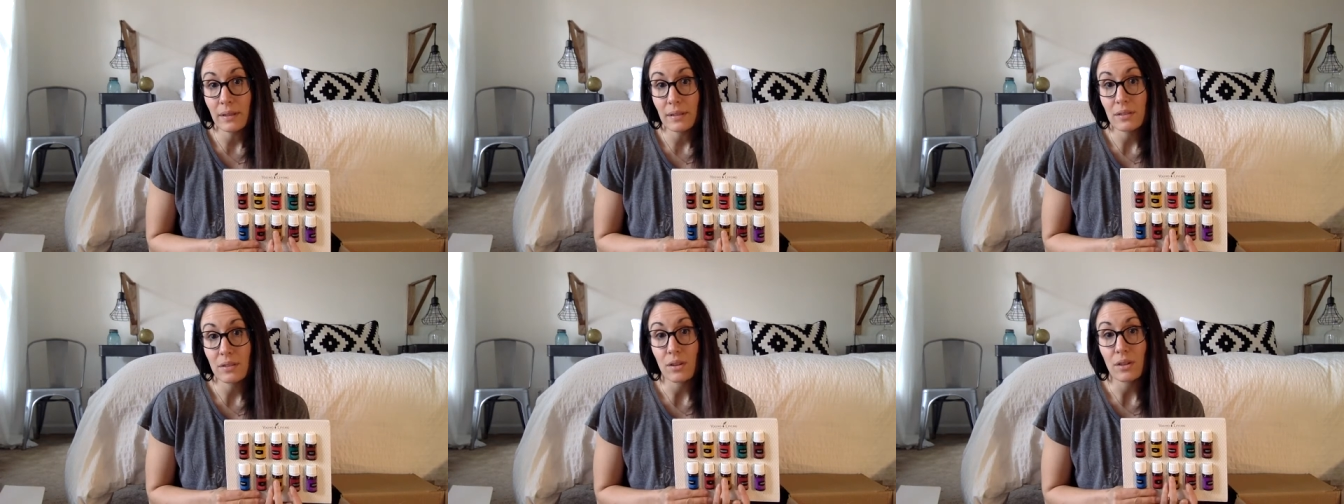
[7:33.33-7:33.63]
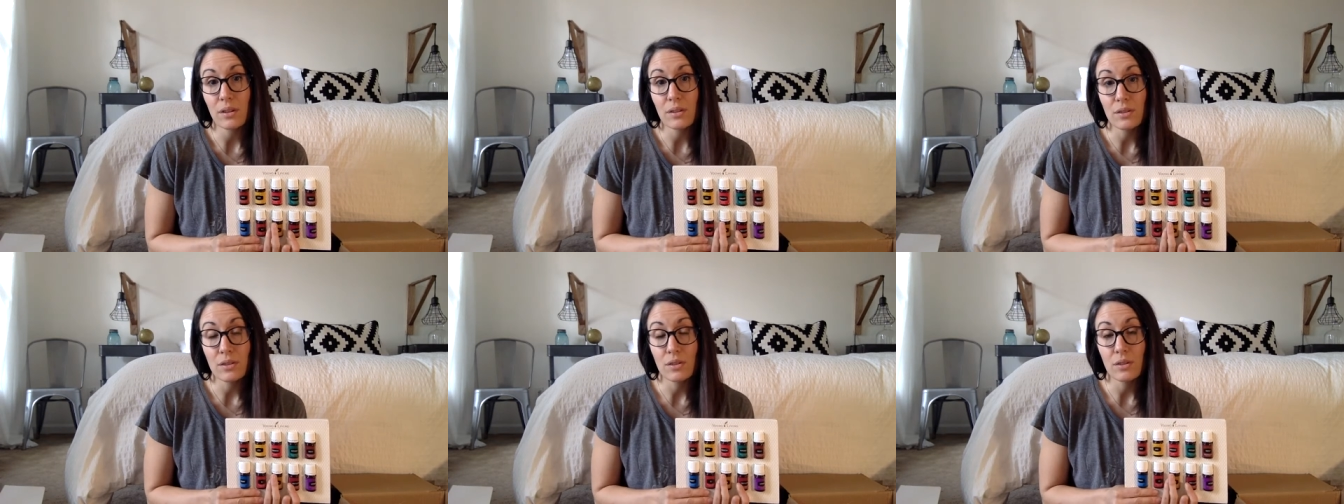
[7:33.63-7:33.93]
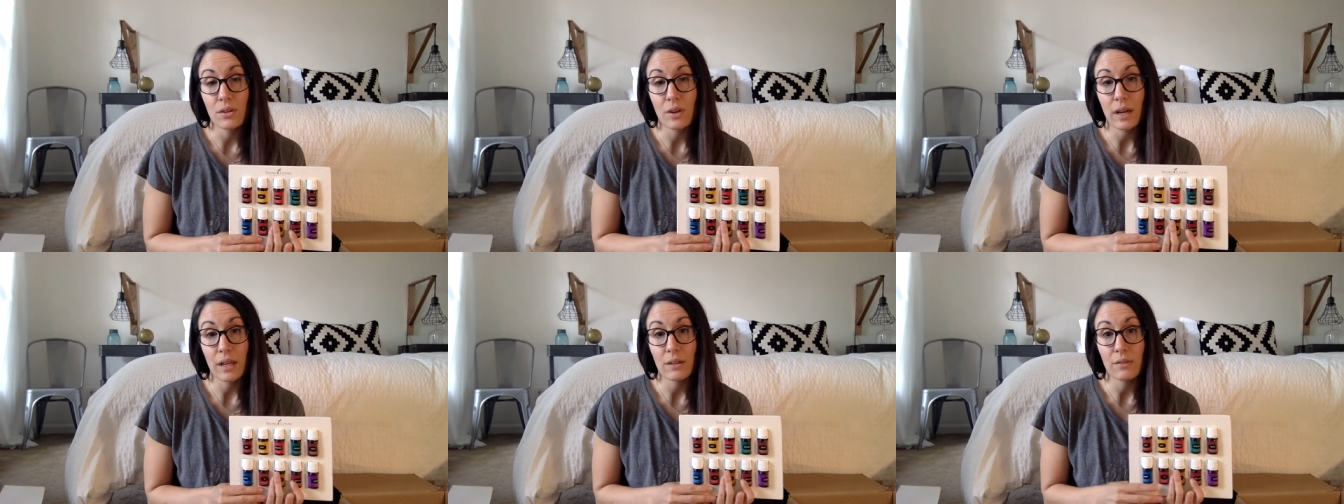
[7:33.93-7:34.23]
It's also
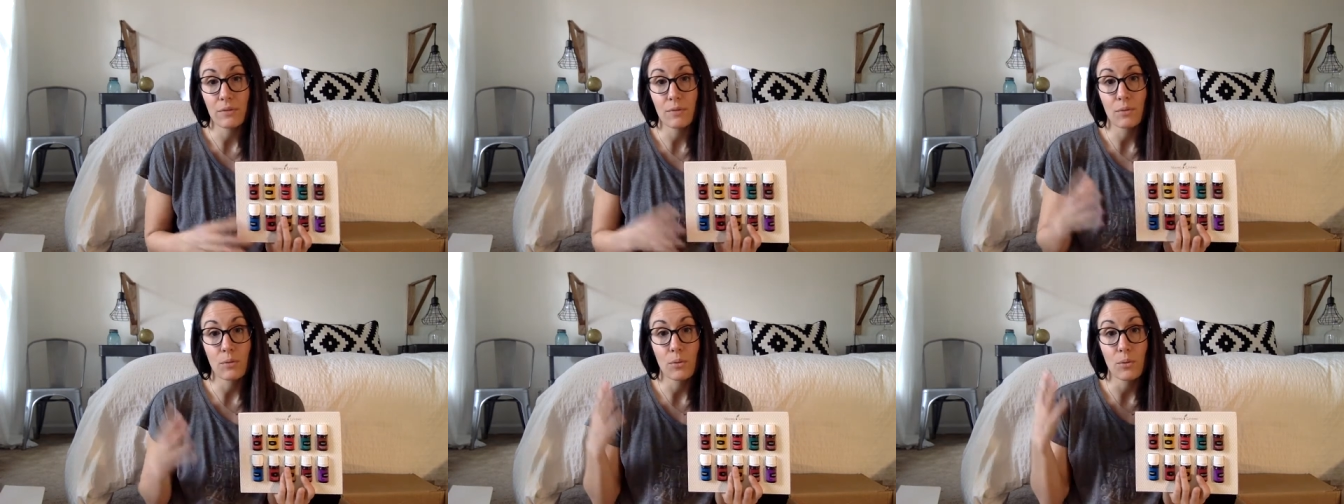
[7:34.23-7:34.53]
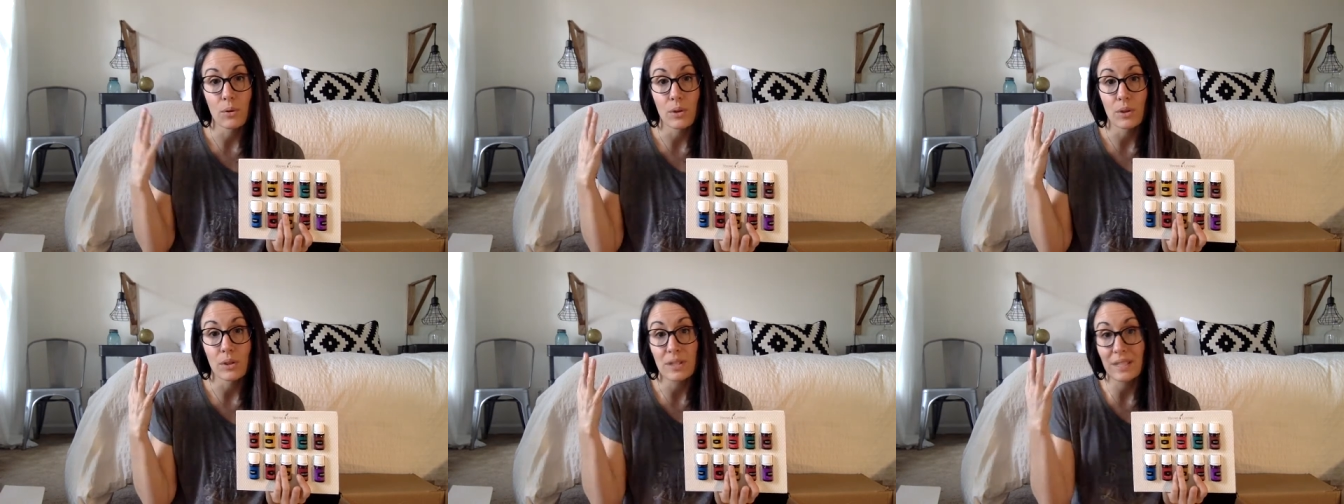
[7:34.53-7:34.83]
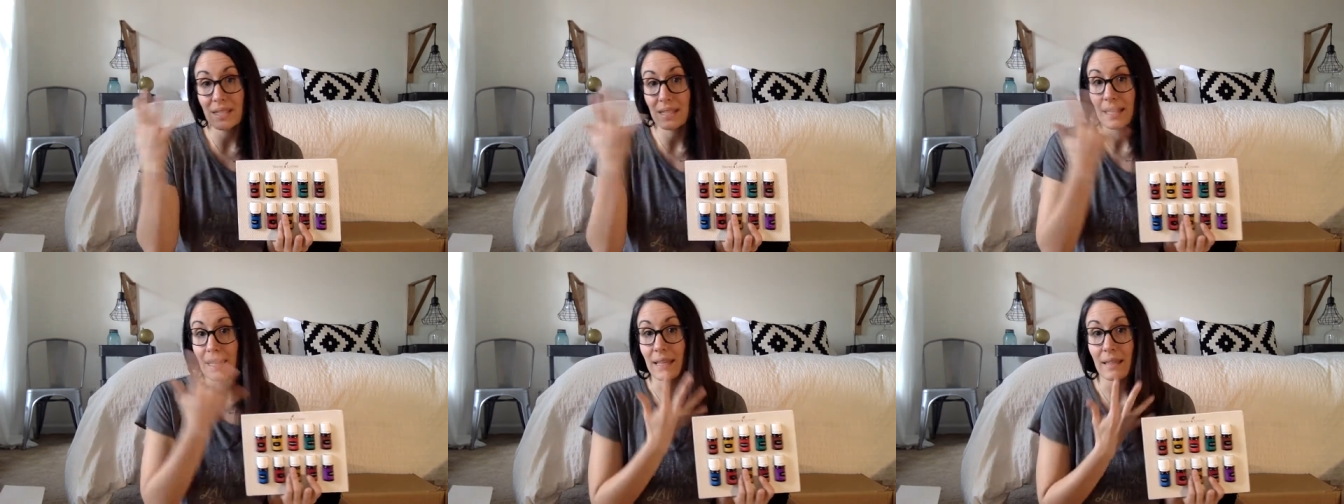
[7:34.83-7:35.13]
great for
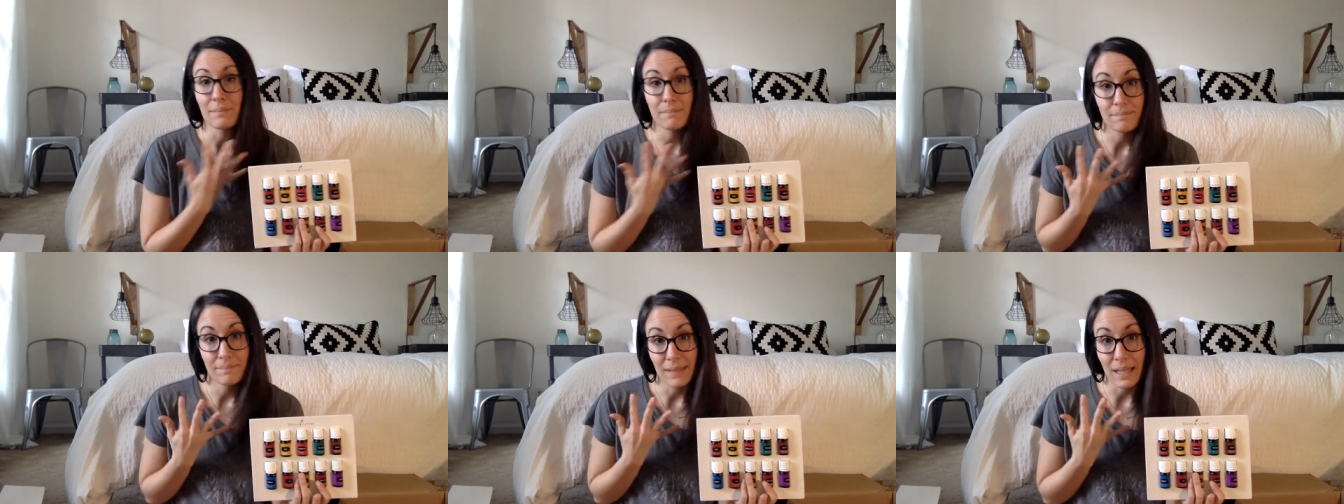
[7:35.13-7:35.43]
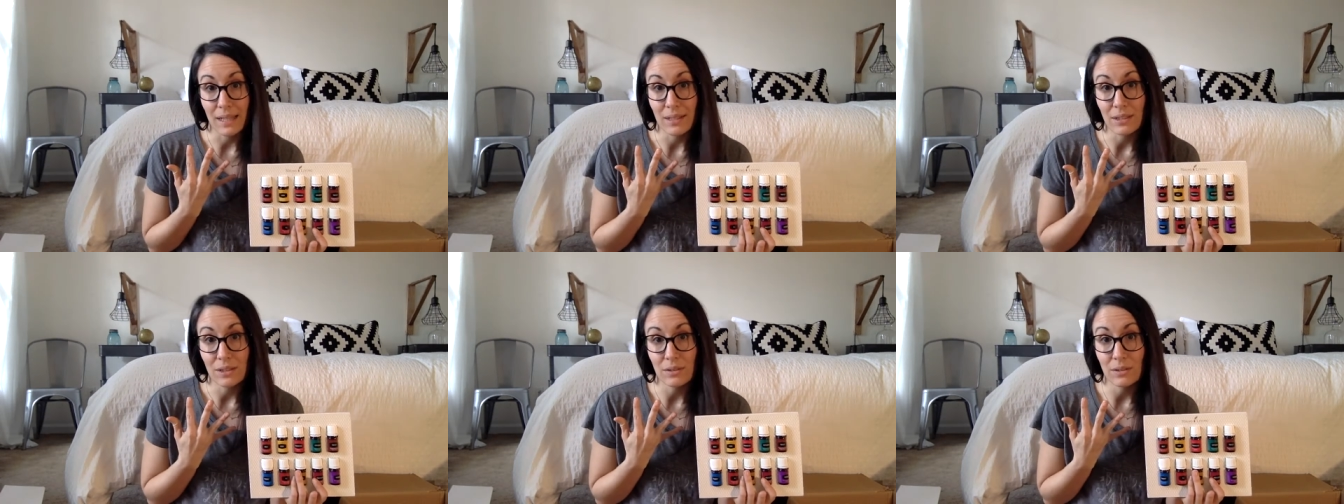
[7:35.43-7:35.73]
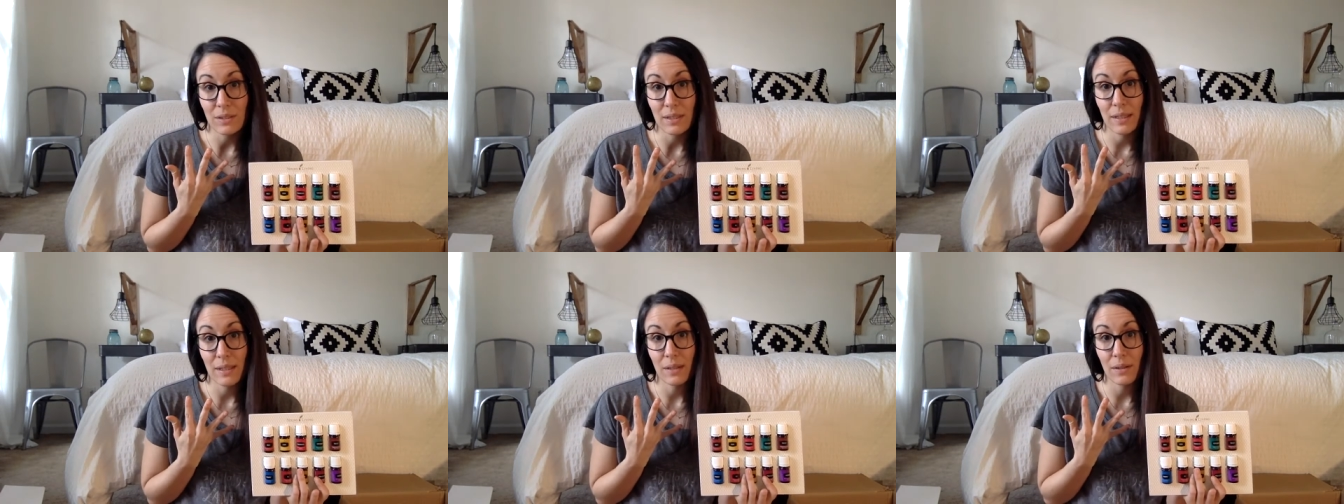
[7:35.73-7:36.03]
skin. I
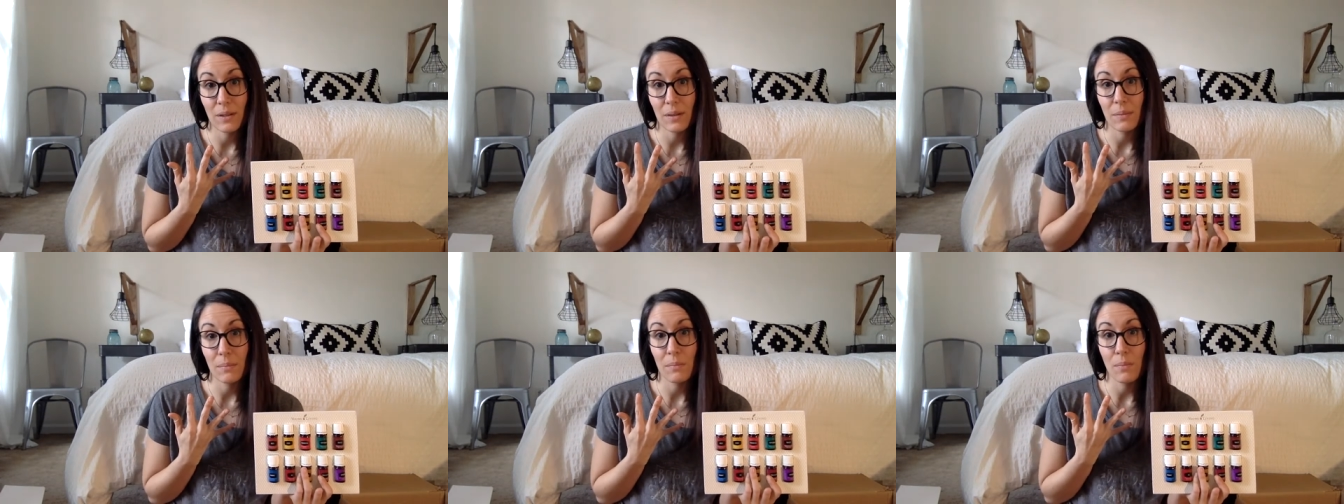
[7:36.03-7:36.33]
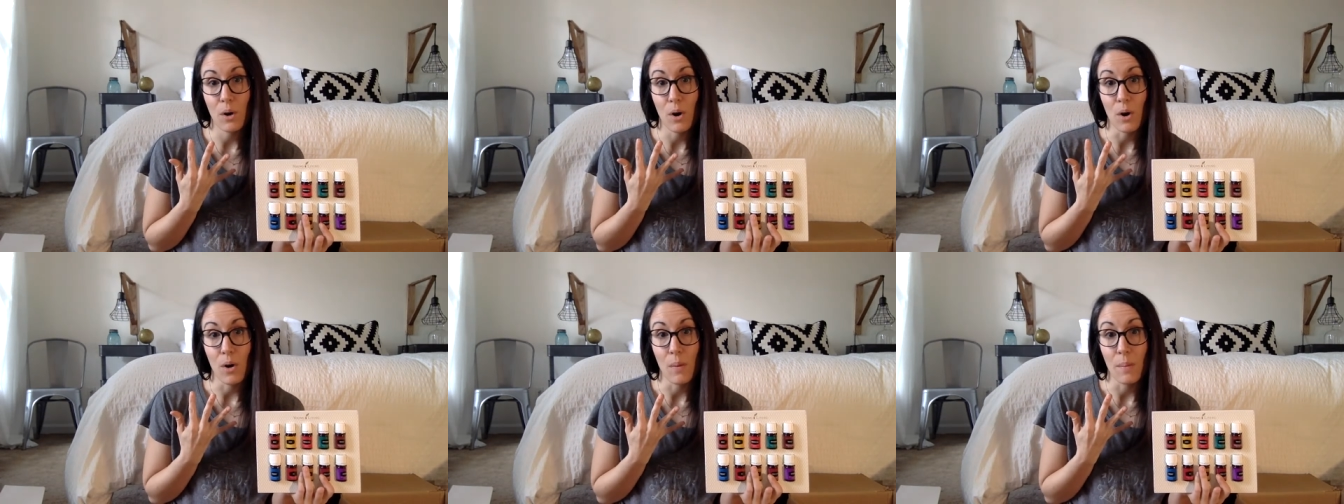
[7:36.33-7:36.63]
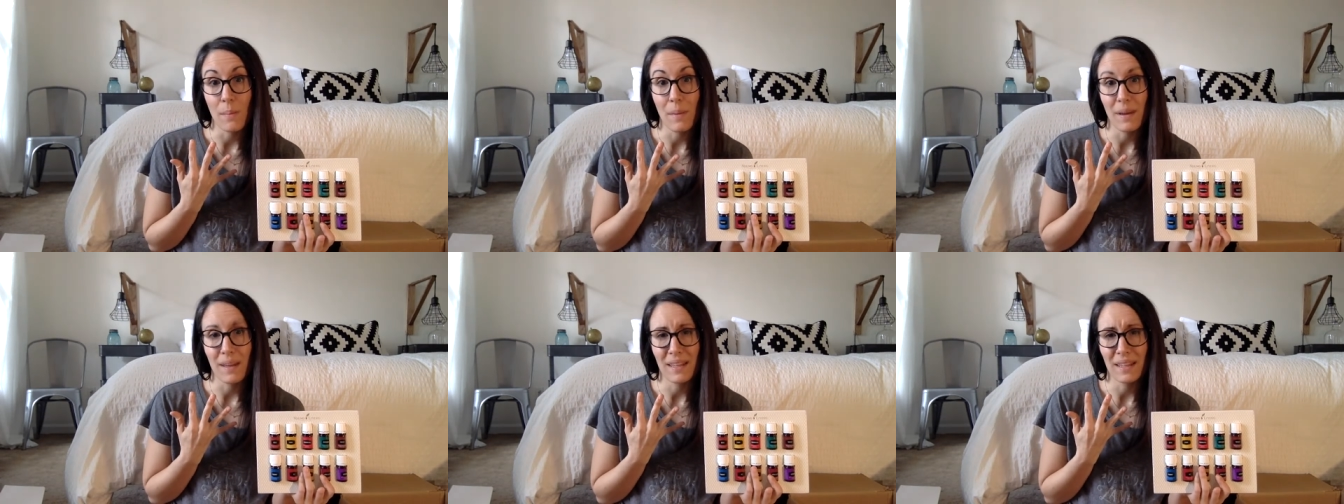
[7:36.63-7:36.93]
use him
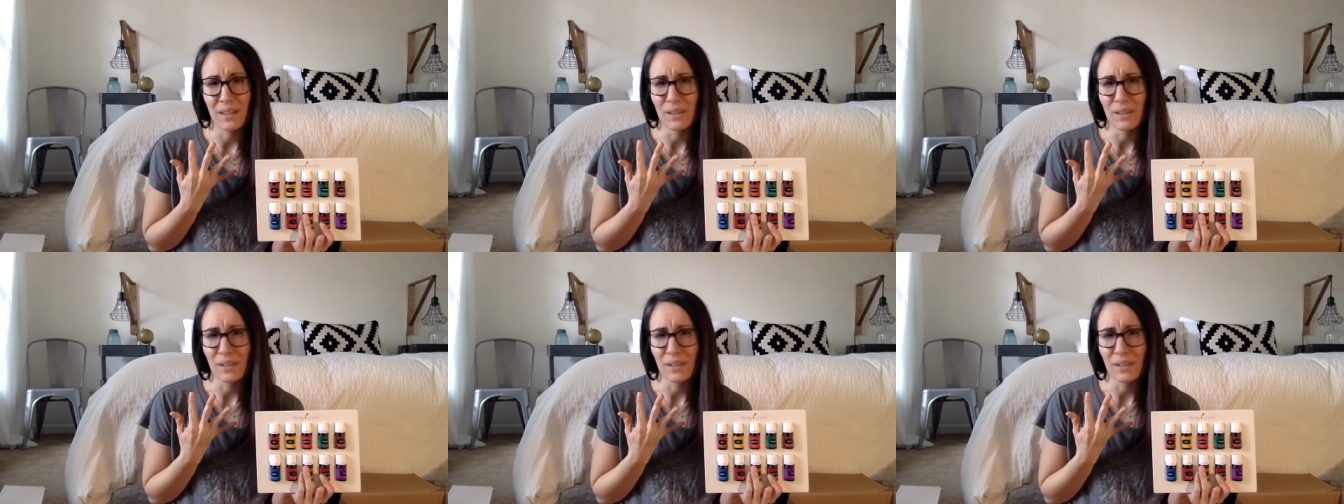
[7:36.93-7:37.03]
on my,